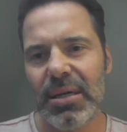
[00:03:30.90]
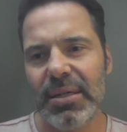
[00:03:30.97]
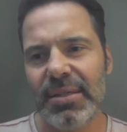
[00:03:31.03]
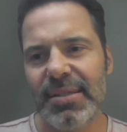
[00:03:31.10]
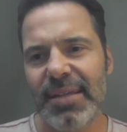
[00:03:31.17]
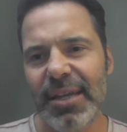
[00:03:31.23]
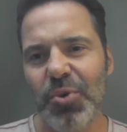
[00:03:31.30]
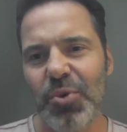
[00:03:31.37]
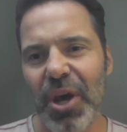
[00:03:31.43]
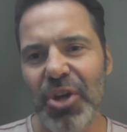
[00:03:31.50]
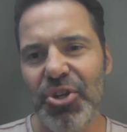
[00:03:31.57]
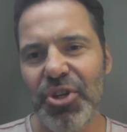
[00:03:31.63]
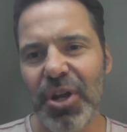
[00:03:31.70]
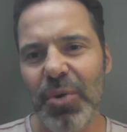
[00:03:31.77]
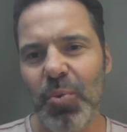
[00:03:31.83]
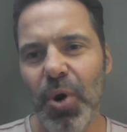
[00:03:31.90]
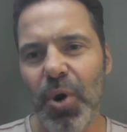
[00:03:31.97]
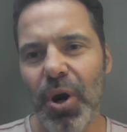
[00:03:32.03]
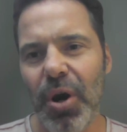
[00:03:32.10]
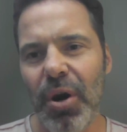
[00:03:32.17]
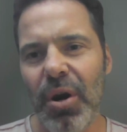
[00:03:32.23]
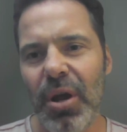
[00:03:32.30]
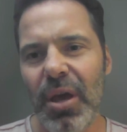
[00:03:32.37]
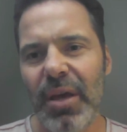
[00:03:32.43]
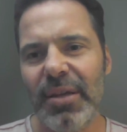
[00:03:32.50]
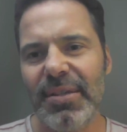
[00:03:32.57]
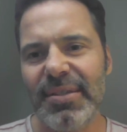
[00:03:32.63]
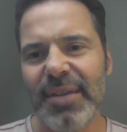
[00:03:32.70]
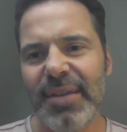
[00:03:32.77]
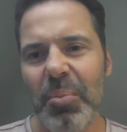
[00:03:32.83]
situation where
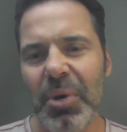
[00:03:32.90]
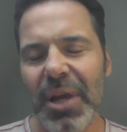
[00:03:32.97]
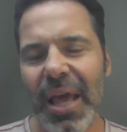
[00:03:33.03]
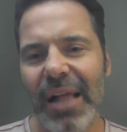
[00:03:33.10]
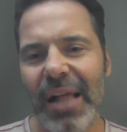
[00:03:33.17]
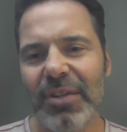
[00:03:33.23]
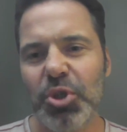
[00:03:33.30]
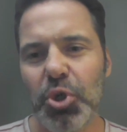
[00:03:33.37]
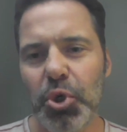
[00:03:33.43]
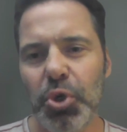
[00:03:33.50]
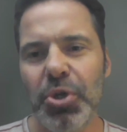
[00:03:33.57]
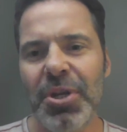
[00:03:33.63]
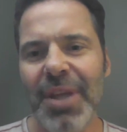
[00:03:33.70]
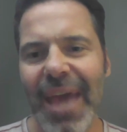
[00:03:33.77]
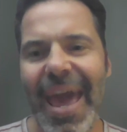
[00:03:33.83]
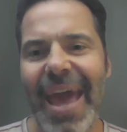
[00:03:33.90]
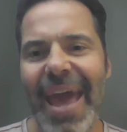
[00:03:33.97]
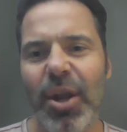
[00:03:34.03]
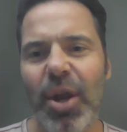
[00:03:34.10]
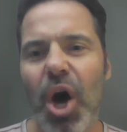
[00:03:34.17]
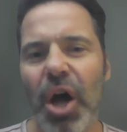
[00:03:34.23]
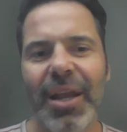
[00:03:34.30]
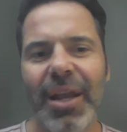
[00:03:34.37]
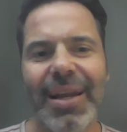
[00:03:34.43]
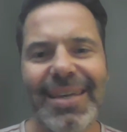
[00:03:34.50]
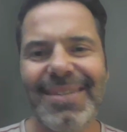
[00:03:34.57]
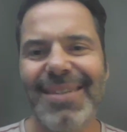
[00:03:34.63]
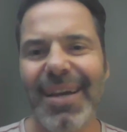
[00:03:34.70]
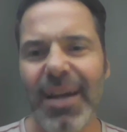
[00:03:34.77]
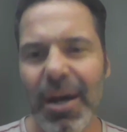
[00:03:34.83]
somebody else couldn't add on at
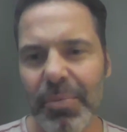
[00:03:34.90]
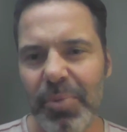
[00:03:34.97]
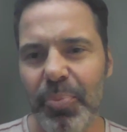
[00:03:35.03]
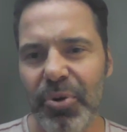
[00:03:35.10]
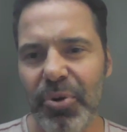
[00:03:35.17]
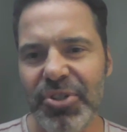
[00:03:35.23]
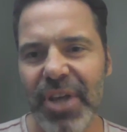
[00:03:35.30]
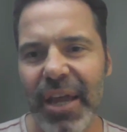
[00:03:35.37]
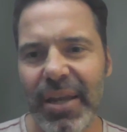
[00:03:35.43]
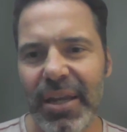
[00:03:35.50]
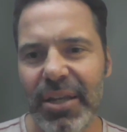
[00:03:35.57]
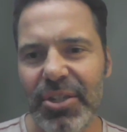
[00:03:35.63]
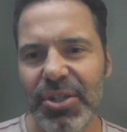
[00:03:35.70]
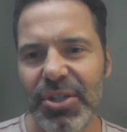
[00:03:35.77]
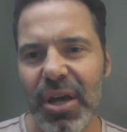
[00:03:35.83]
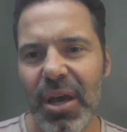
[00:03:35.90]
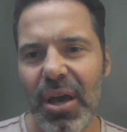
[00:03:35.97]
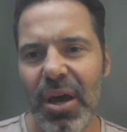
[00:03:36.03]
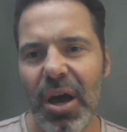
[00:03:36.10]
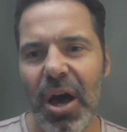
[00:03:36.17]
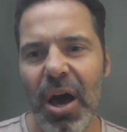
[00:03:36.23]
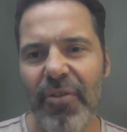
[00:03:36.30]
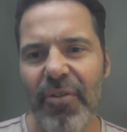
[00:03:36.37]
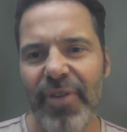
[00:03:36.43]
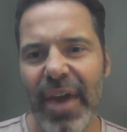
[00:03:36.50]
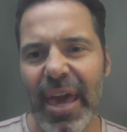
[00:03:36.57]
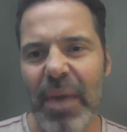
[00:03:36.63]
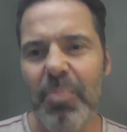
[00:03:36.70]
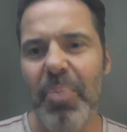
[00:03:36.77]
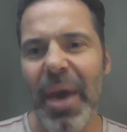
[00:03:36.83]
least a couple percentage of
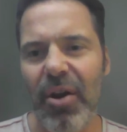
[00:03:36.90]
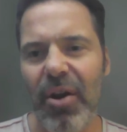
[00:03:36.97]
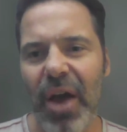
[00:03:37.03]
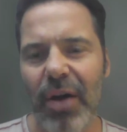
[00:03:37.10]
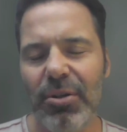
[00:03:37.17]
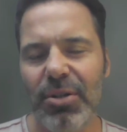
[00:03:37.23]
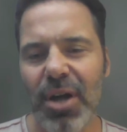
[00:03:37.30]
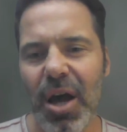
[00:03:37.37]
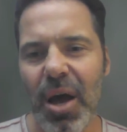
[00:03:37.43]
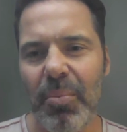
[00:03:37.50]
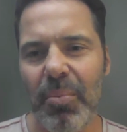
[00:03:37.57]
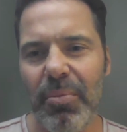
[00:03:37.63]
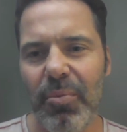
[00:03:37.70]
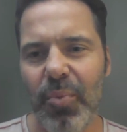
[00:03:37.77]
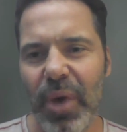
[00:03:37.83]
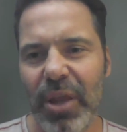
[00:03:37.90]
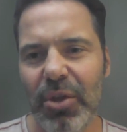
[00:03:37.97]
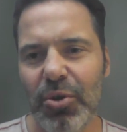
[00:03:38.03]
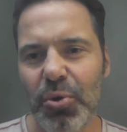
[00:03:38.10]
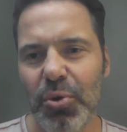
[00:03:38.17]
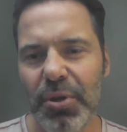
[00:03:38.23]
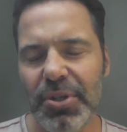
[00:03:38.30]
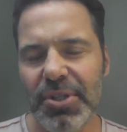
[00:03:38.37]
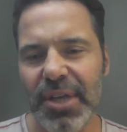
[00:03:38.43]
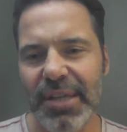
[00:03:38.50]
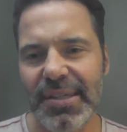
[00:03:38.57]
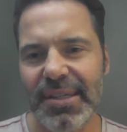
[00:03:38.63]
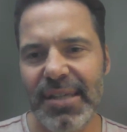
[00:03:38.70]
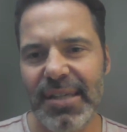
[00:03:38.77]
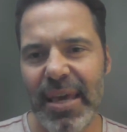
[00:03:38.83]
a better outcome when you do this as
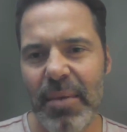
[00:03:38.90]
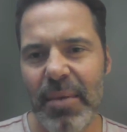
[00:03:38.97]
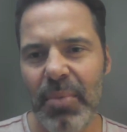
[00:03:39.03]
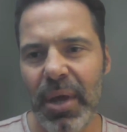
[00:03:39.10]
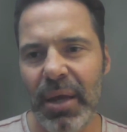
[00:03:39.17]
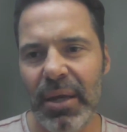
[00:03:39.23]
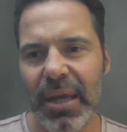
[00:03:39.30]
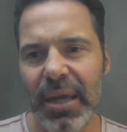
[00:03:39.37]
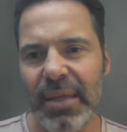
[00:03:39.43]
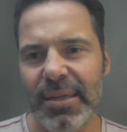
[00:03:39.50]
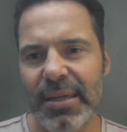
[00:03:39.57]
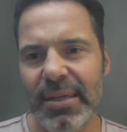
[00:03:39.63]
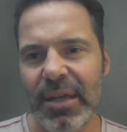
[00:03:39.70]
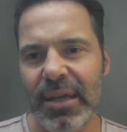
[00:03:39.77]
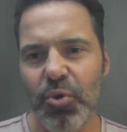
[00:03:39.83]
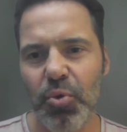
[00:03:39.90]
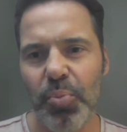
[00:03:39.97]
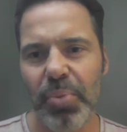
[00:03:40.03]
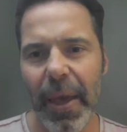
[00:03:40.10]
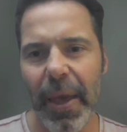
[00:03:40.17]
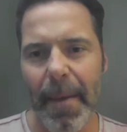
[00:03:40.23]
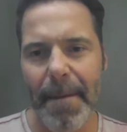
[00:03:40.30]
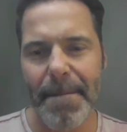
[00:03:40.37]
a team and in a group play.